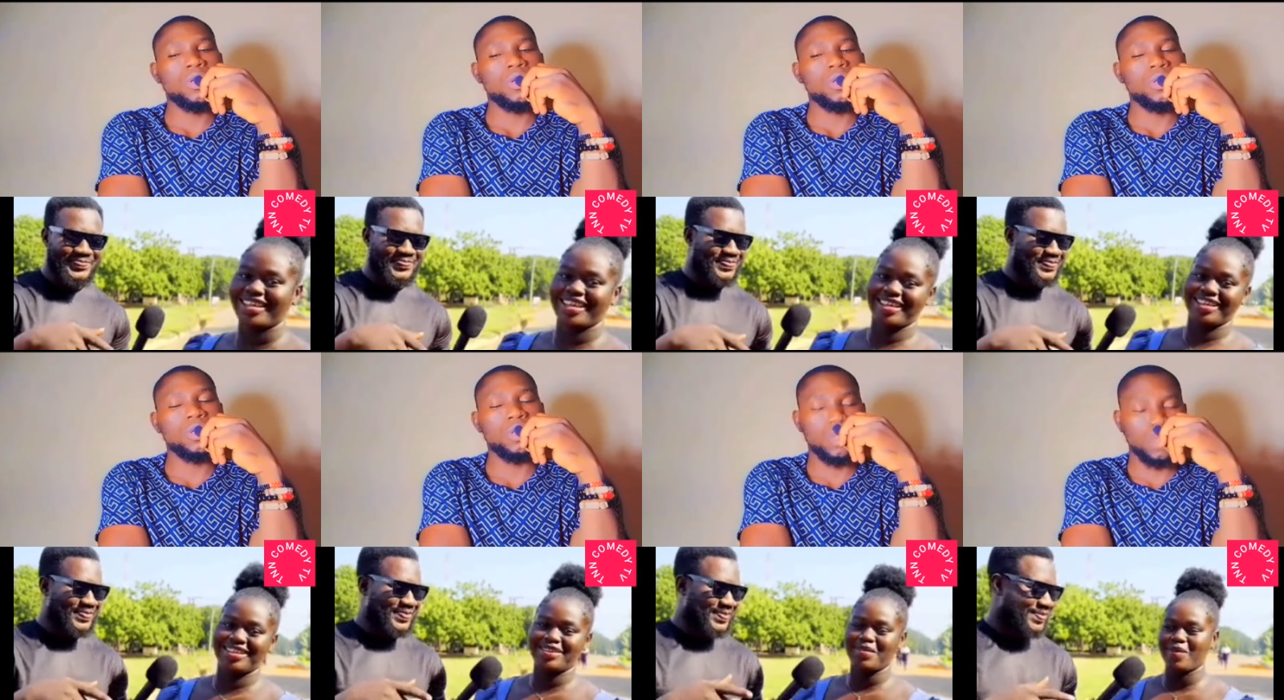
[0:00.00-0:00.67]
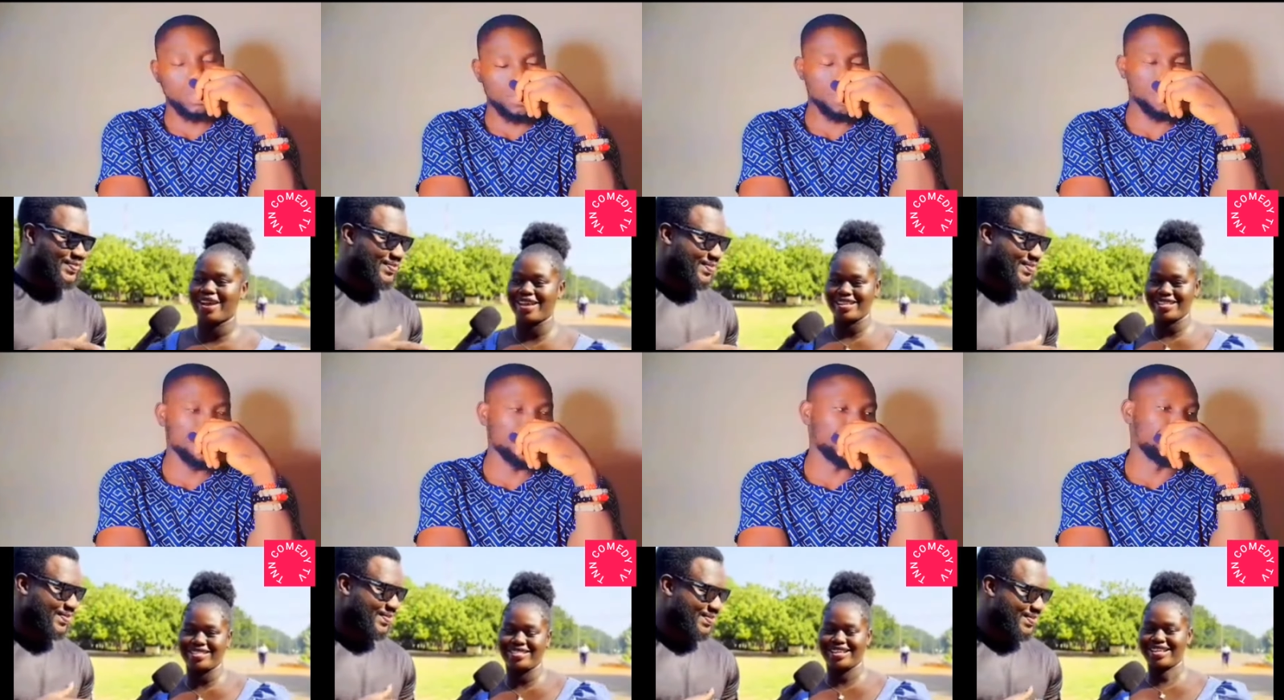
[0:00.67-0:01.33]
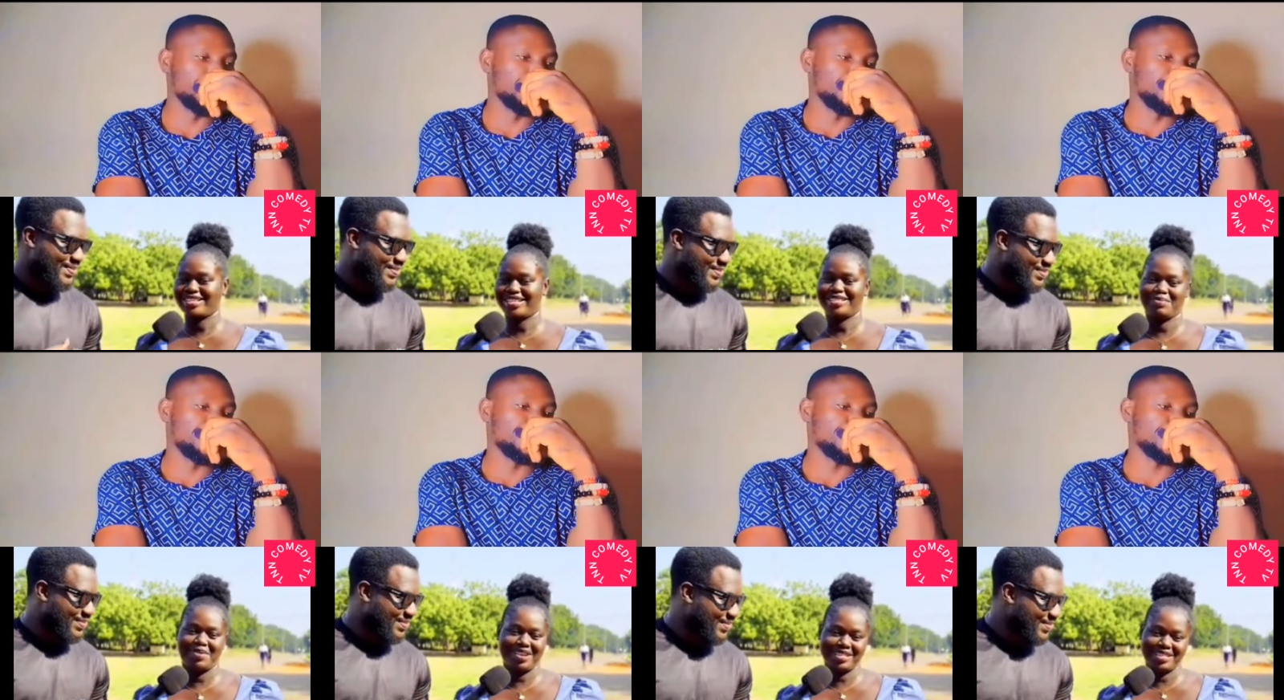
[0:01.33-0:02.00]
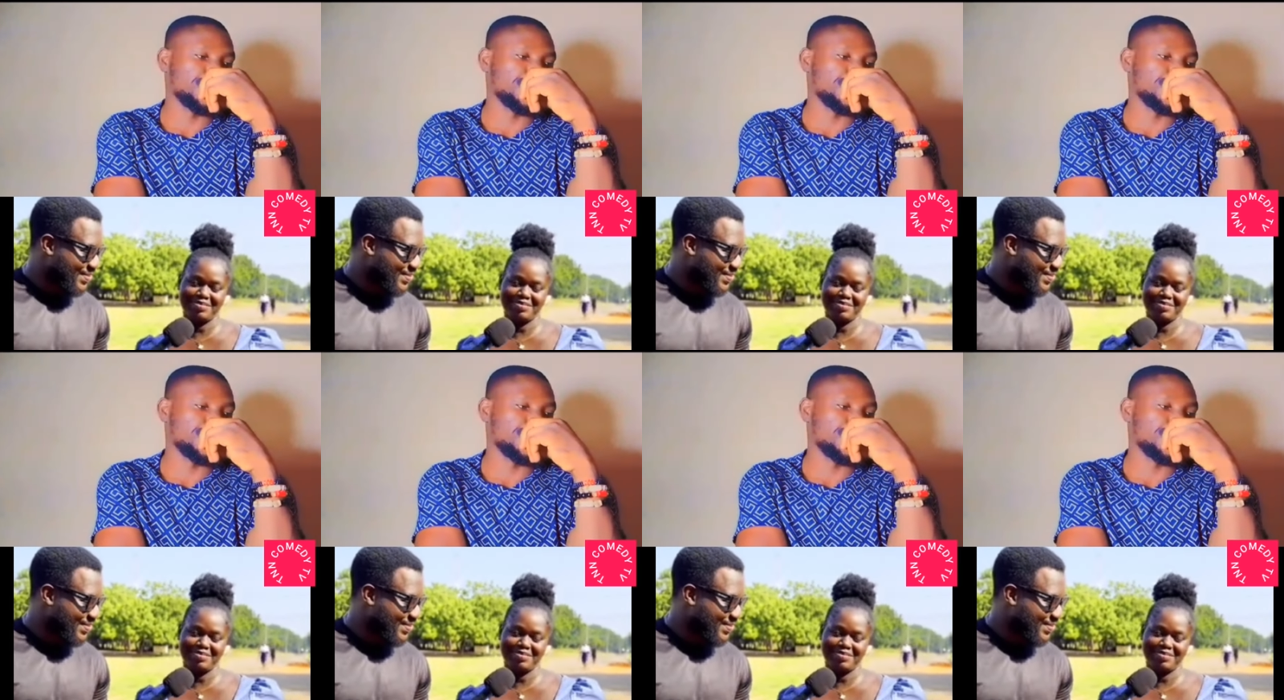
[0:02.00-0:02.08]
Speaker 1: any worst sex experience